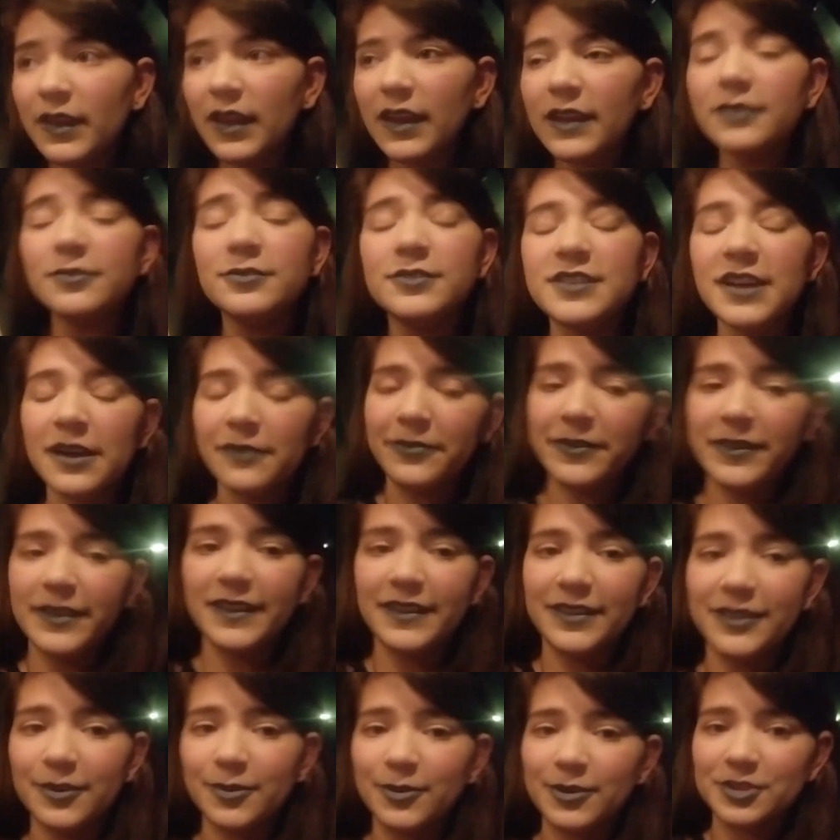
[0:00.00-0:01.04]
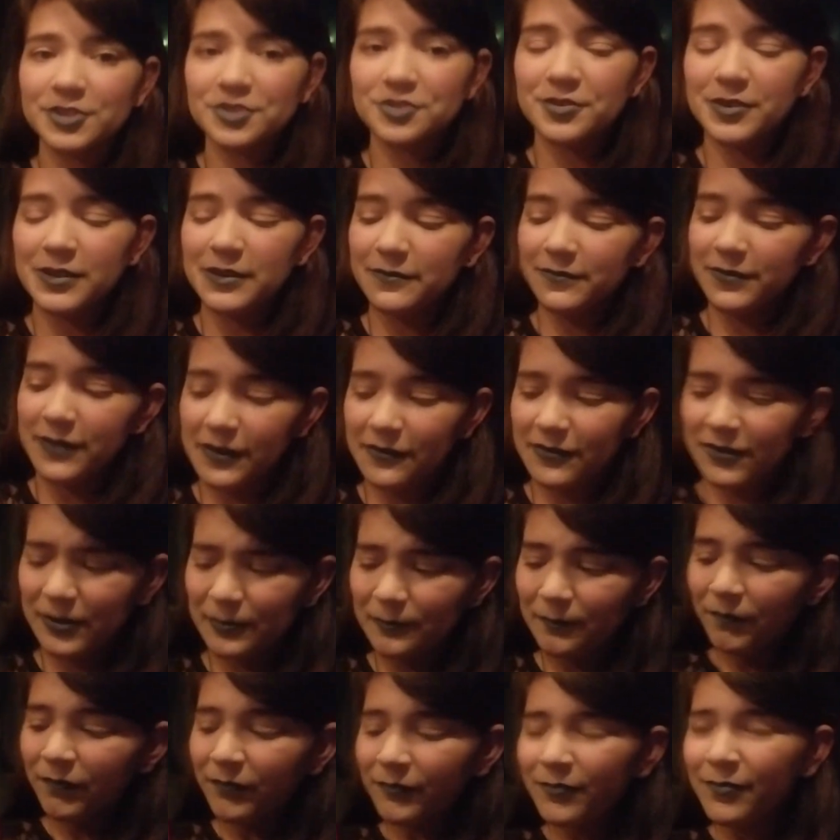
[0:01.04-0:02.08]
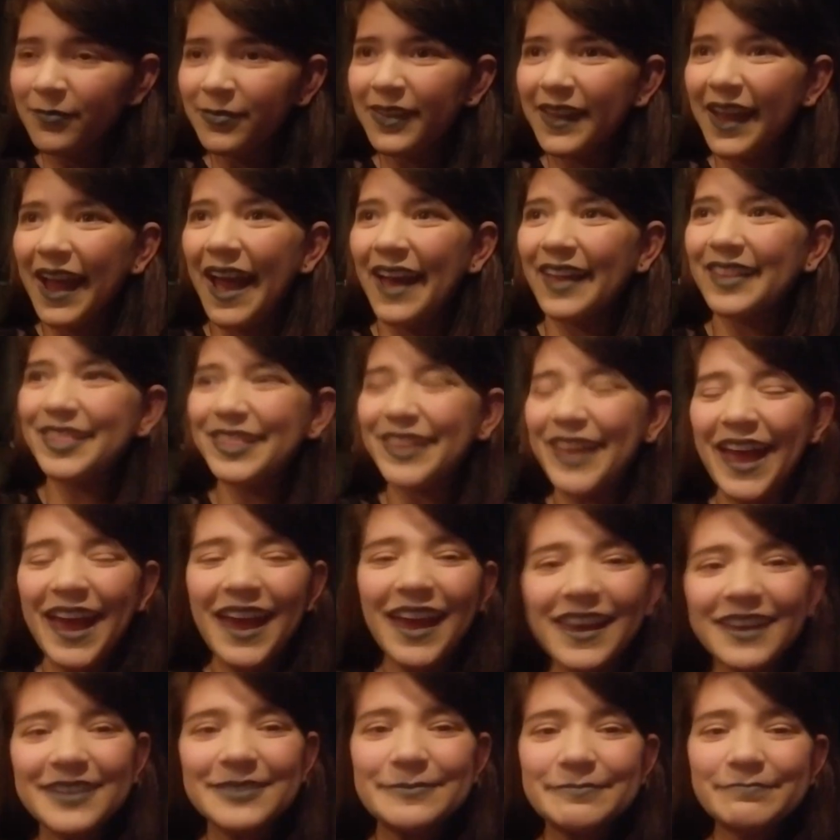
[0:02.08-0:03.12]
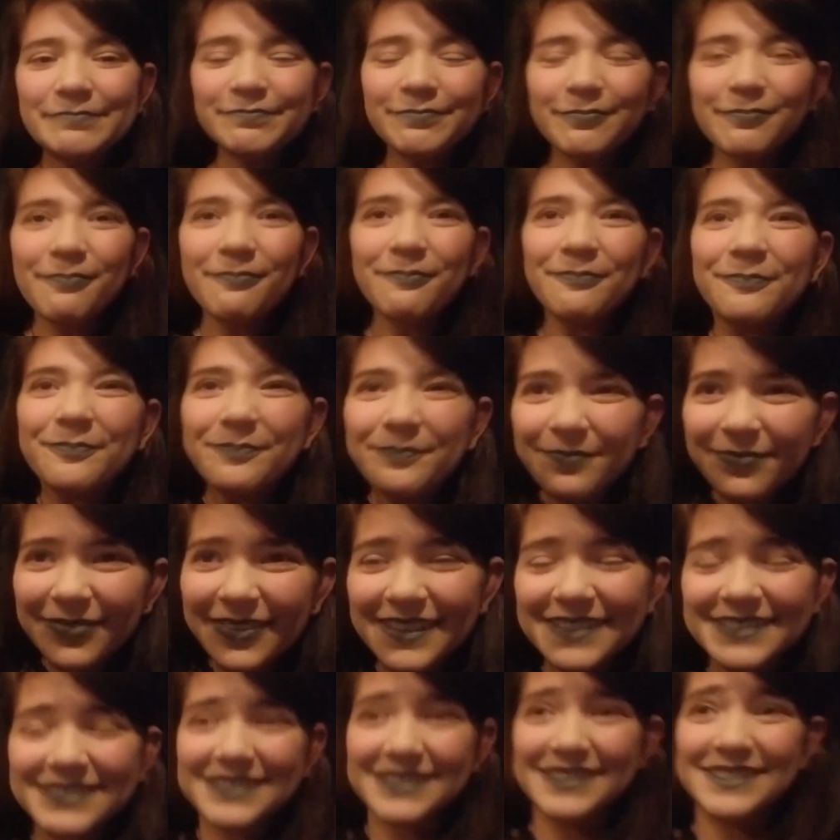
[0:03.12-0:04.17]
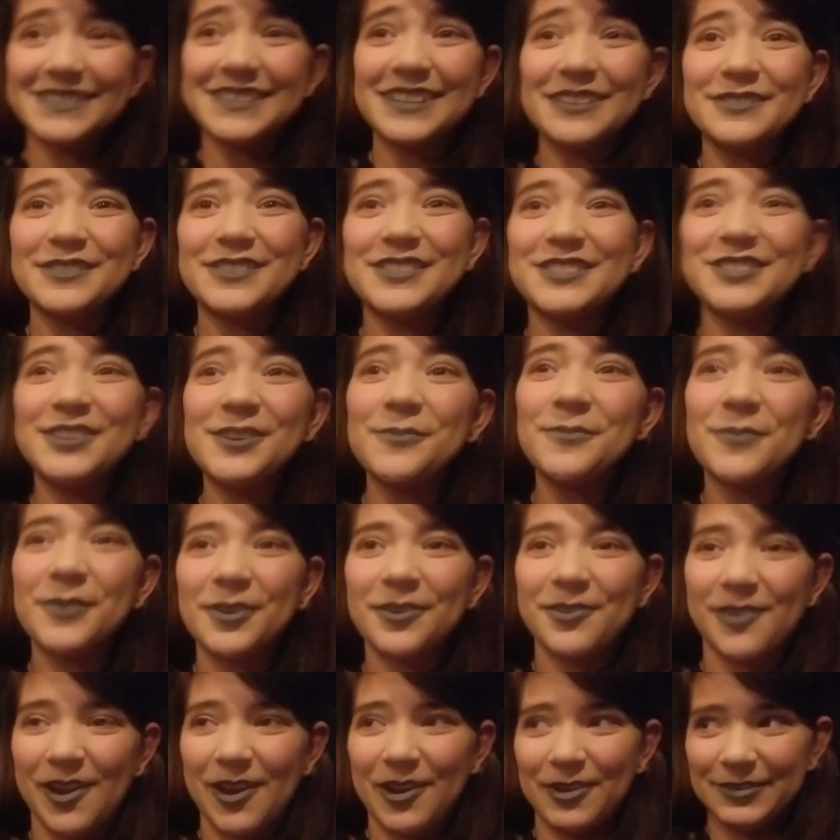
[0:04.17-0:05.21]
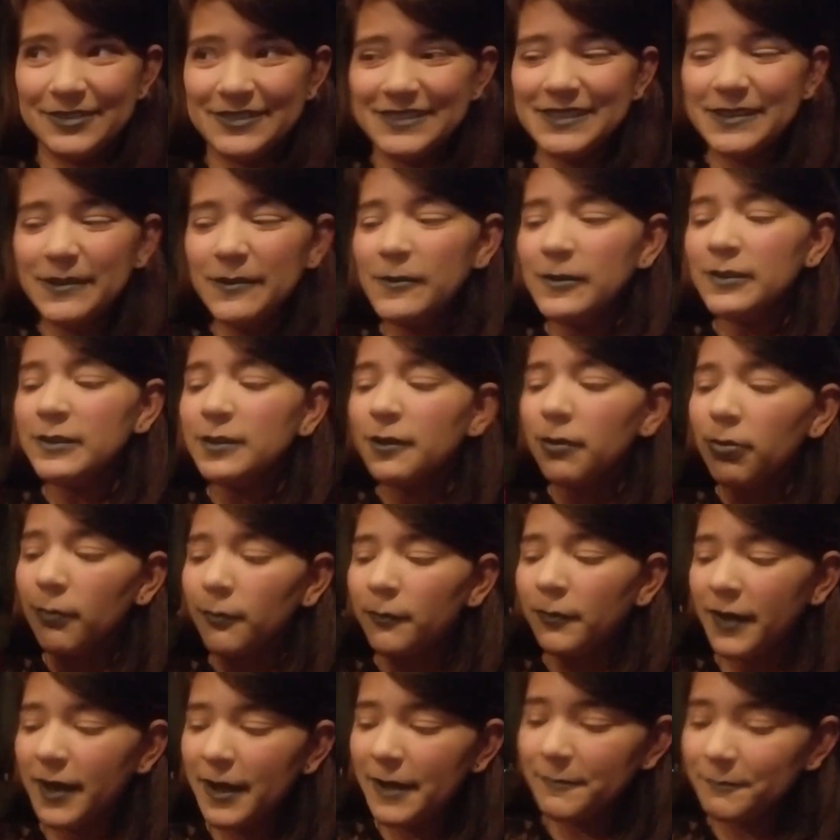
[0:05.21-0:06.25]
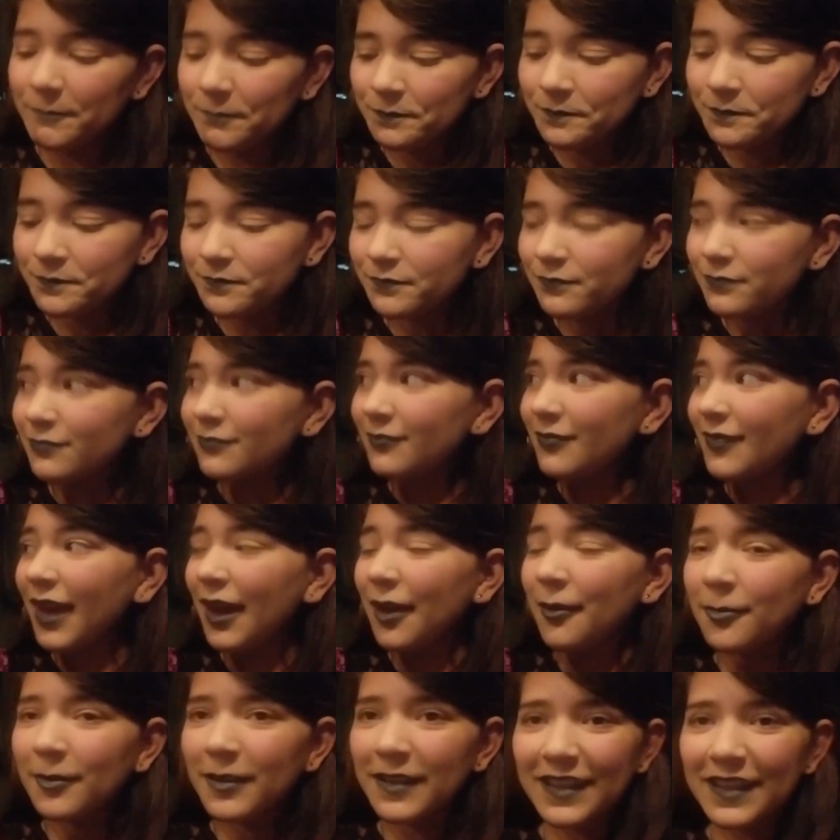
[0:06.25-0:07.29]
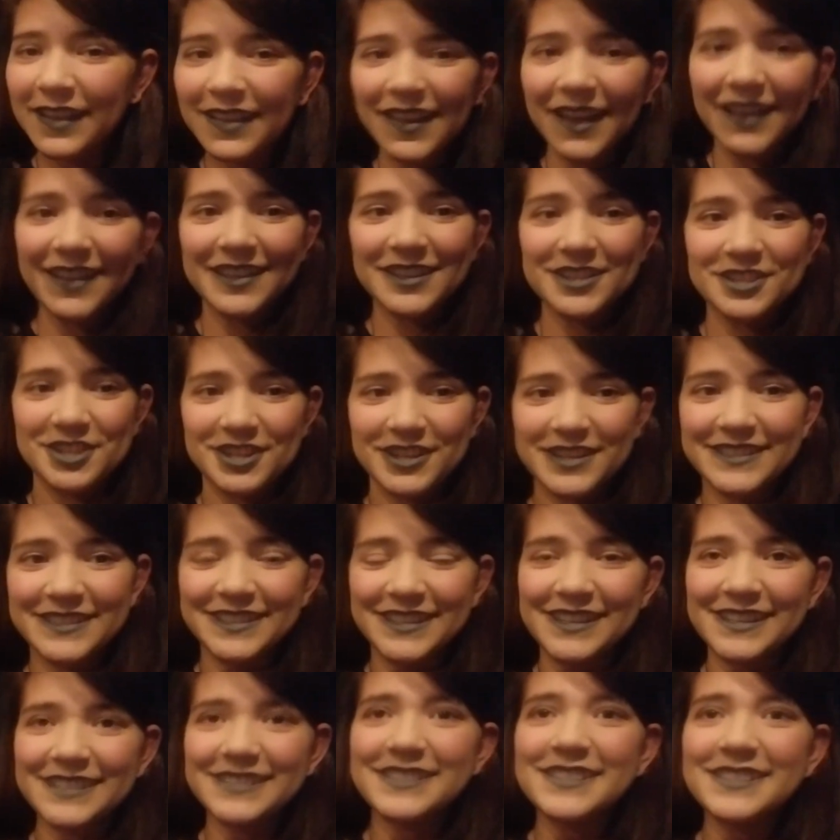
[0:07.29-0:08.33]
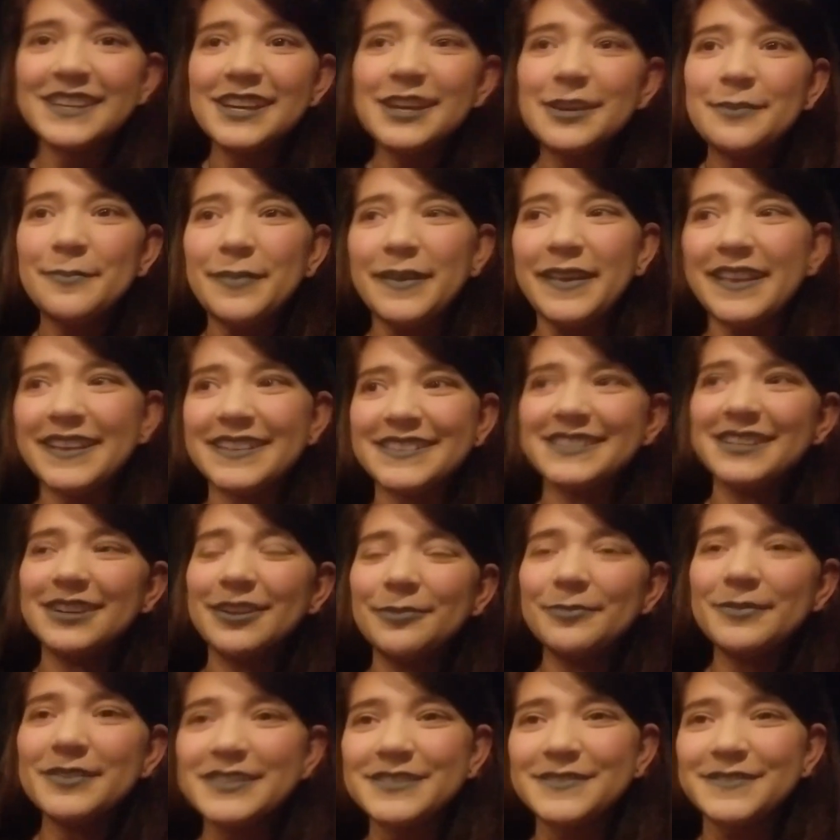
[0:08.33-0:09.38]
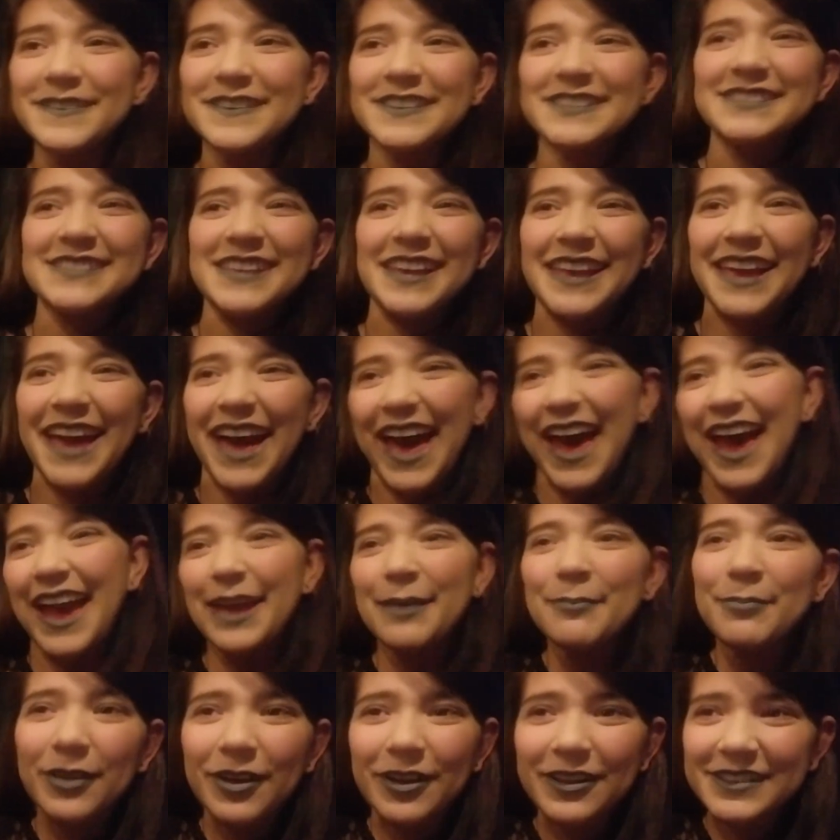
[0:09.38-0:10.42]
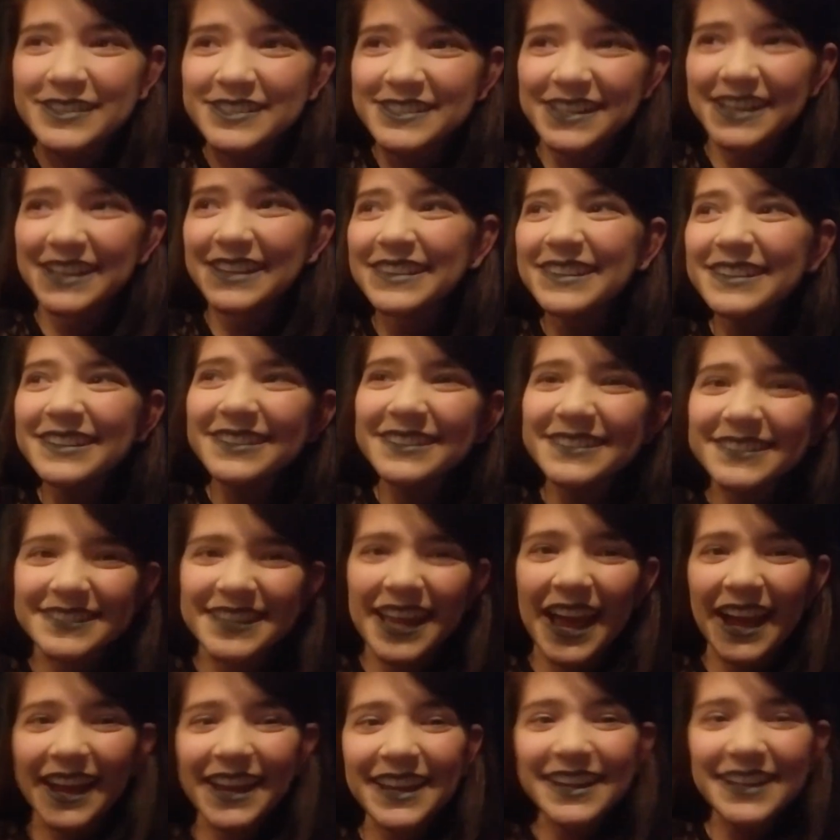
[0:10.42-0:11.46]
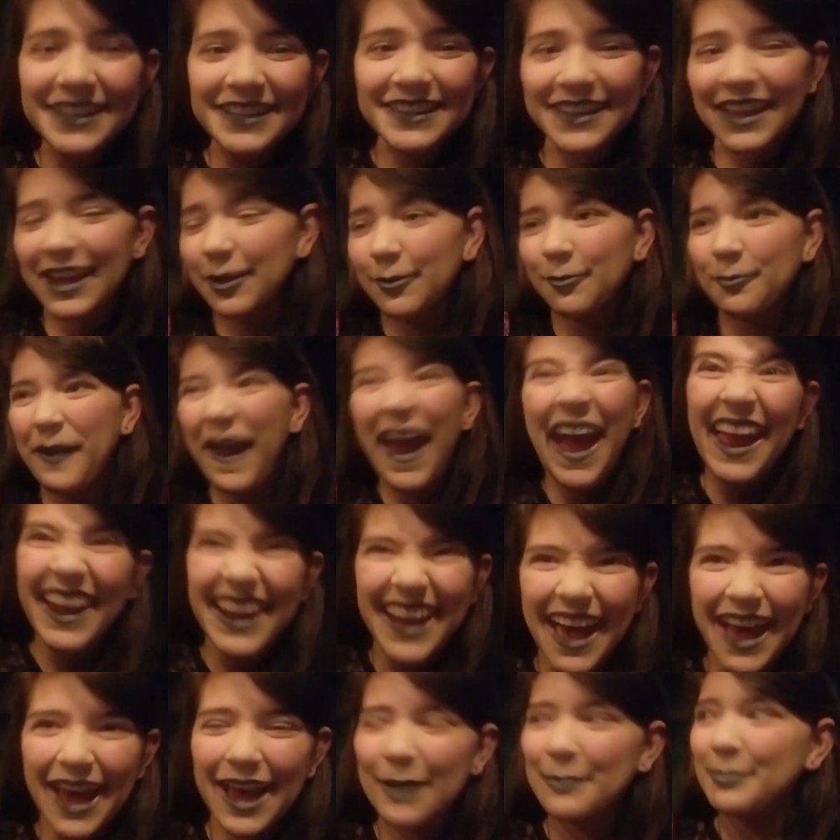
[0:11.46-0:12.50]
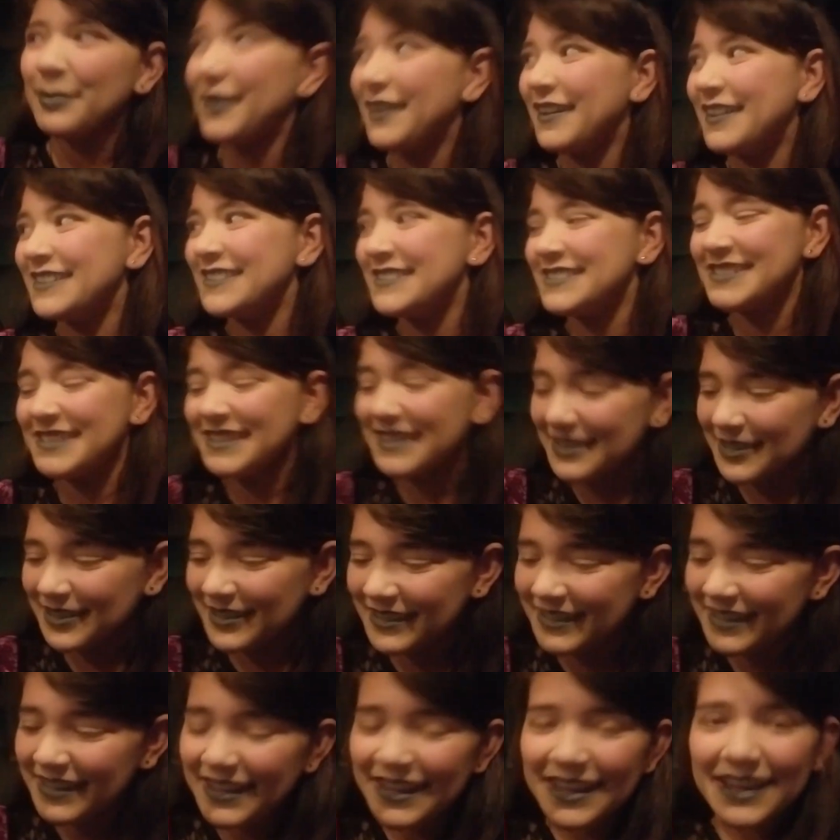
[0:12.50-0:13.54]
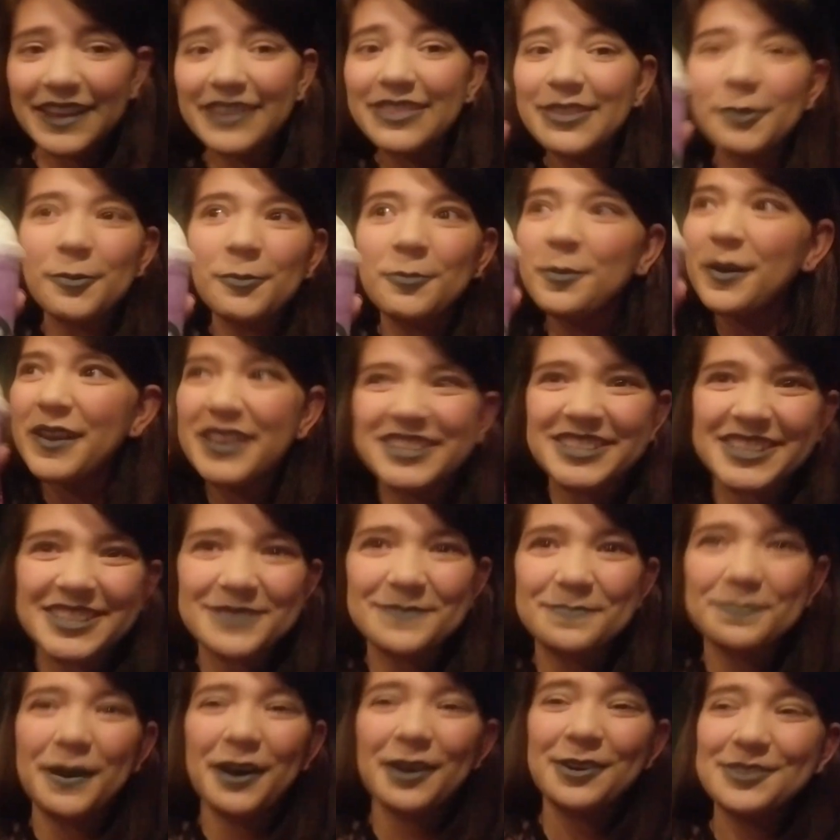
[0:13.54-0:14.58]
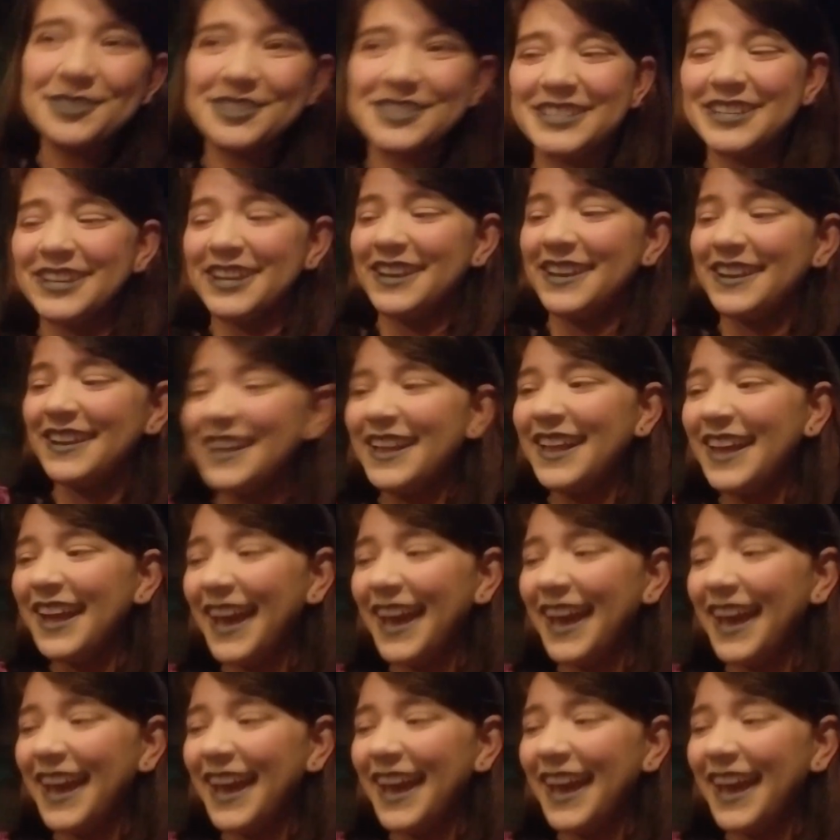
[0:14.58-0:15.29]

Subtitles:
You definitely get the orange cream flavor. I like, this is going to sound super gross, but I really like the chia seeds because it almost feels like eyeballs, like little tiny like rat eyeballs in the witch's potion.